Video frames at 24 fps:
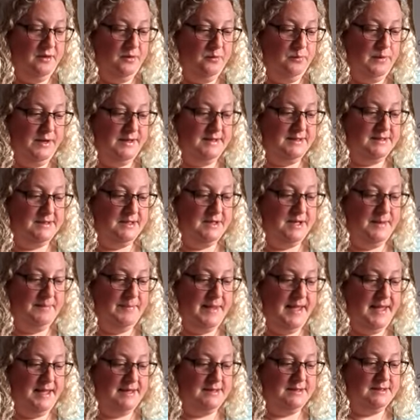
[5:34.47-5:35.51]
went to
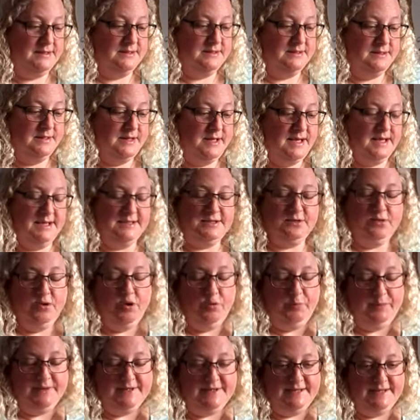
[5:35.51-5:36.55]
bed at
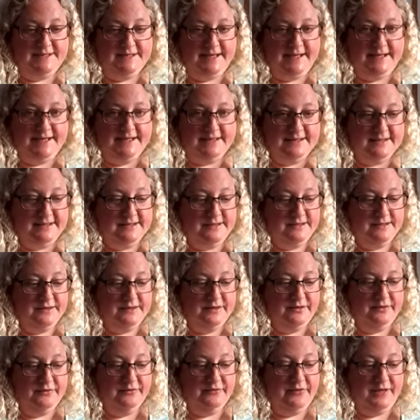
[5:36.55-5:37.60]
opposite ends
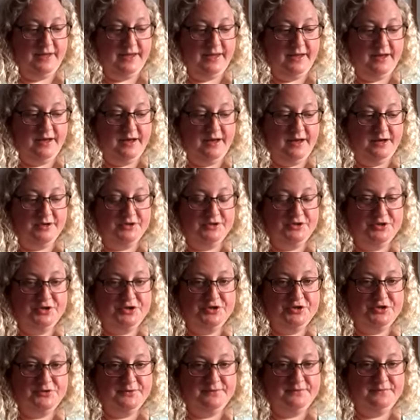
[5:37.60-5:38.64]
of their
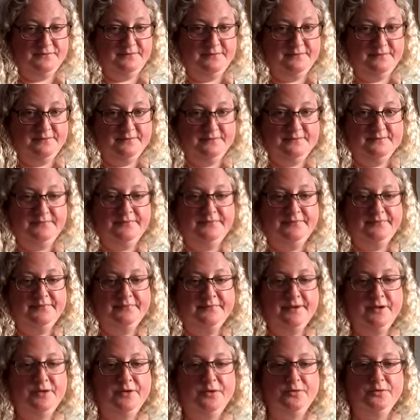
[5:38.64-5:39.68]
hutch.
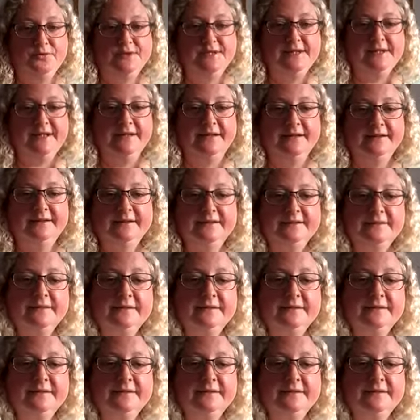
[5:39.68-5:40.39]
Oh dear.